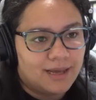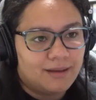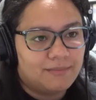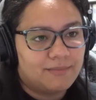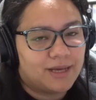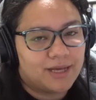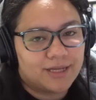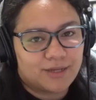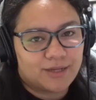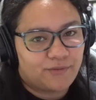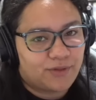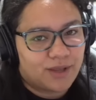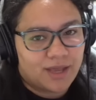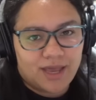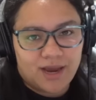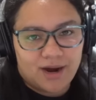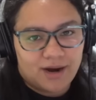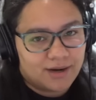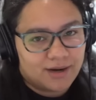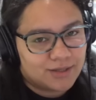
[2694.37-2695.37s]
because of the
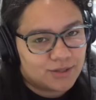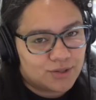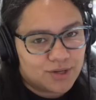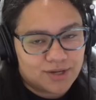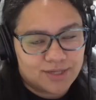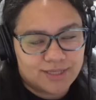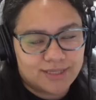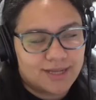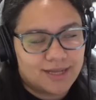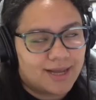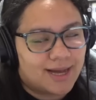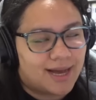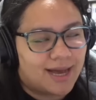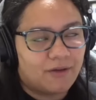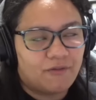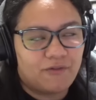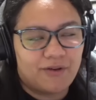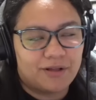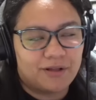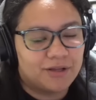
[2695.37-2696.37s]
characters. I
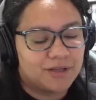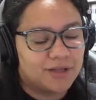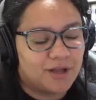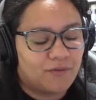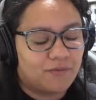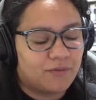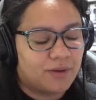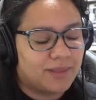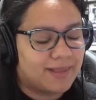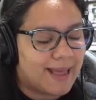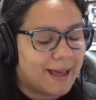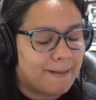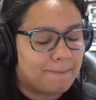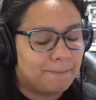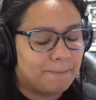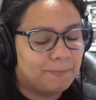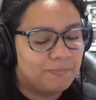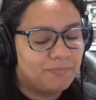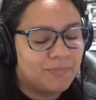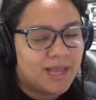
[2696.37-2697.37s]
fell in love with them.